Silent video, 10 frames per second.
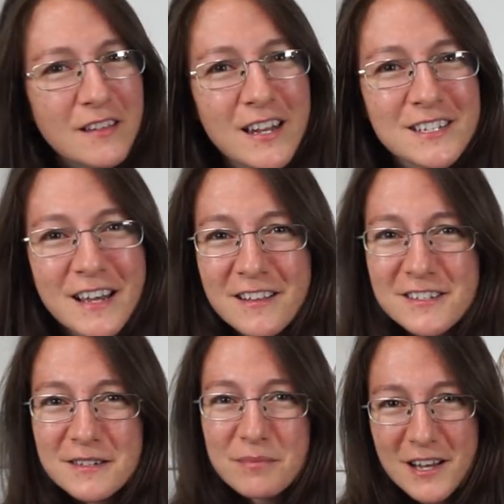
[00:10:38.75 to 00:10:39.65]
A lot of
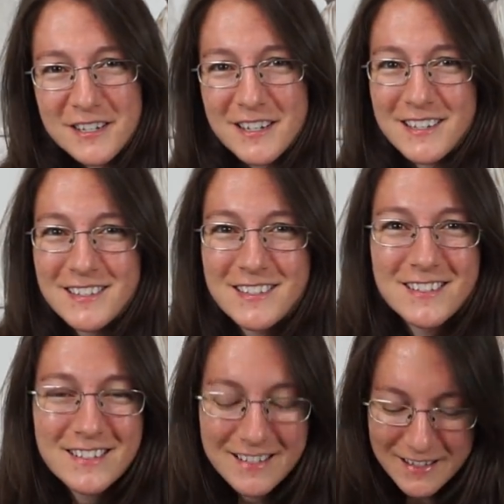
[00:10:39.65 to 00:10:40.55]
challenging projects
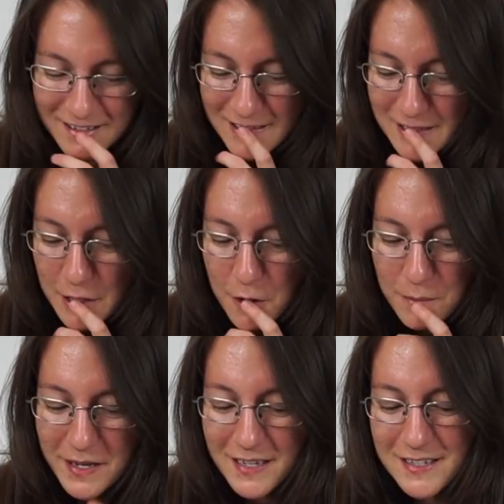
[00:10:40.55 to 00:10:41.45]
this season. So
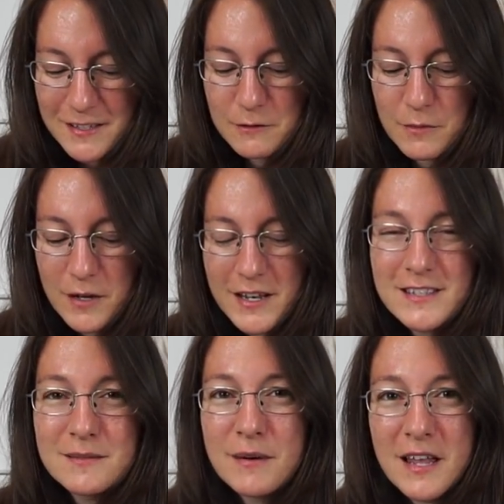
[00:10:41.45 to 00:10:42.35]
because one,
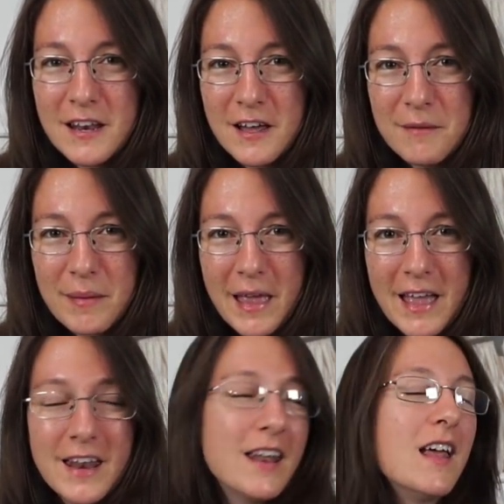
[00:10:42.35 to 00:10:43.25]
it's a button up,
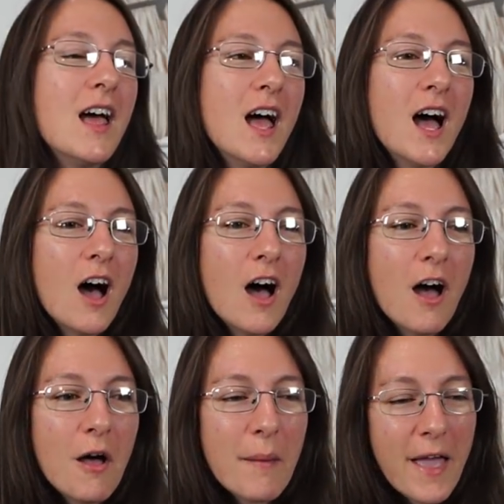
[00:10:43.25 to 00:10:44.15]
and
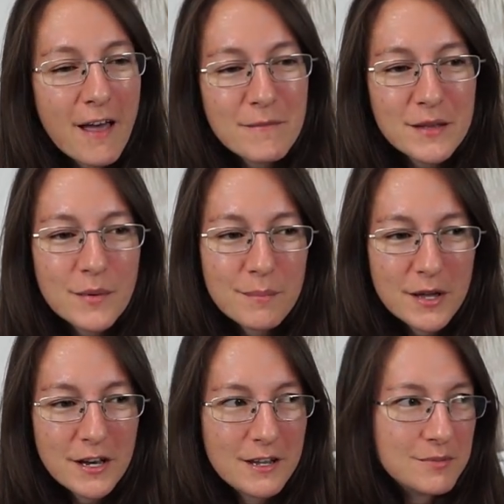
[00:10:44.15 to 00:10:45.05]
I have made one
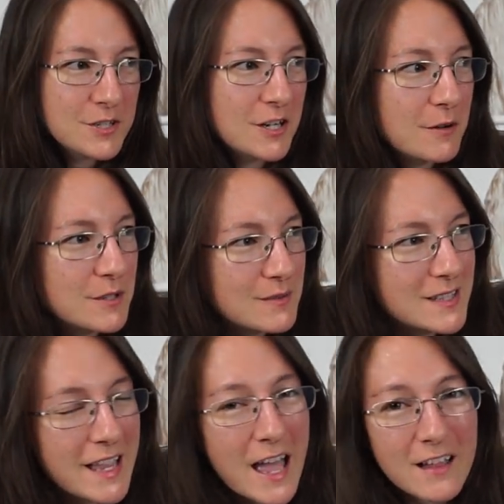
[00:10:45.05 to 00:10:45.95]
button up shirt, which is
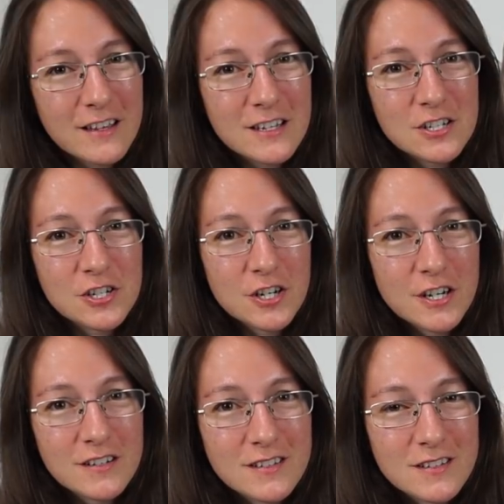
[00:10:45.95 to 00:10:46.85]
the Cali
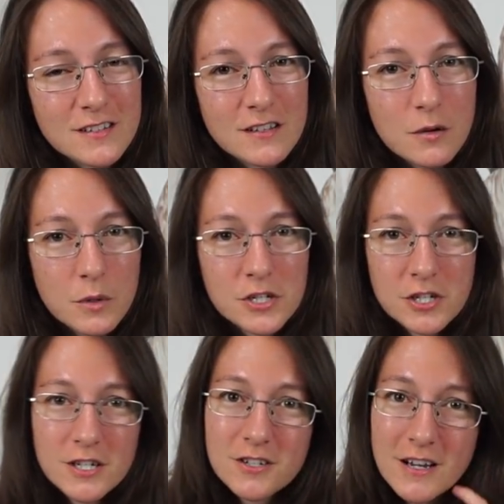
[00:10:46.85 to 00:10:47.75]
shirt or
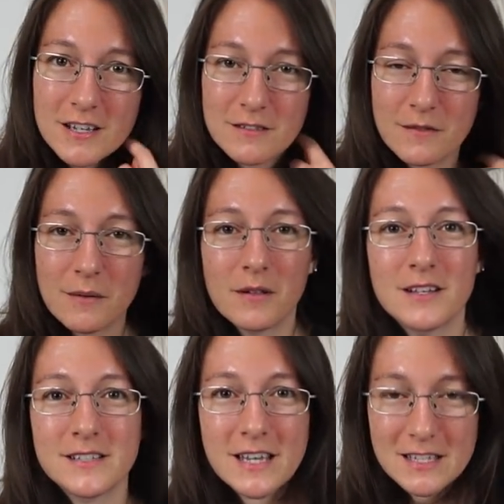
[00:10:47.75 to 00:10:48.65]
shirt dress from
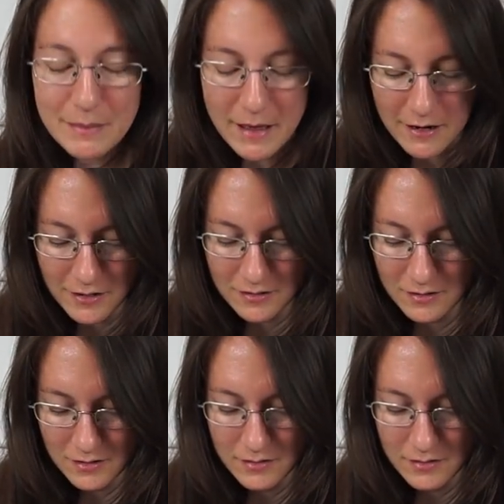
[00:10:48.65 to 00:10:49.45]
Closet Case Patterns.